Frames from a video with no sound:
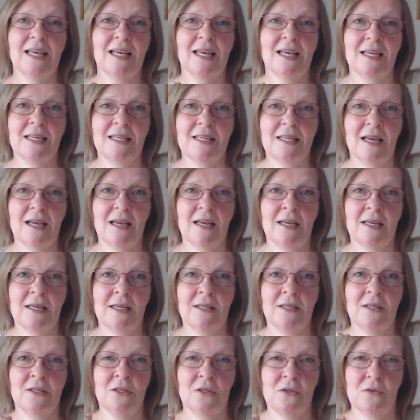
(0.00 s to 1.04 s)

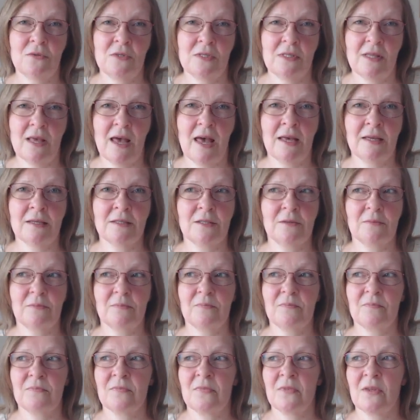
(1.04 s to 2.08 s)
I used that,
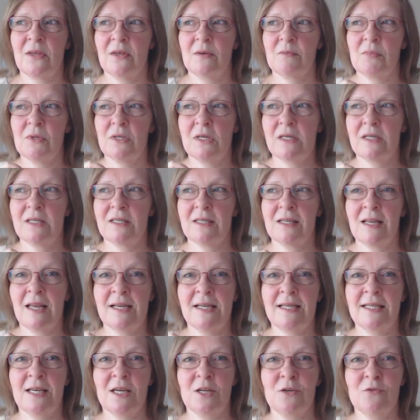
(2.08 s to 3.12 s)
but it's
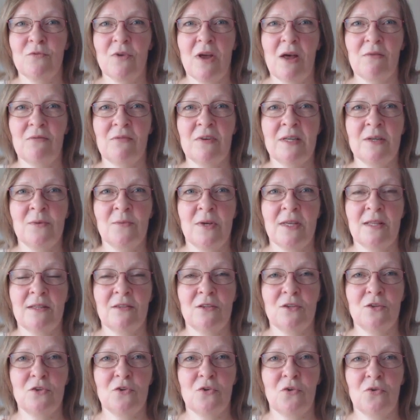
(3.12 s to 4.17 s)
slightly unravelling where
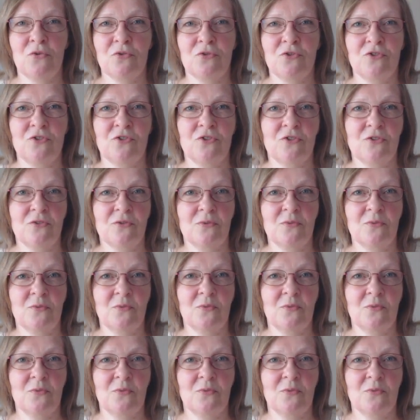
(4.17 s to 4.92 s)
the knots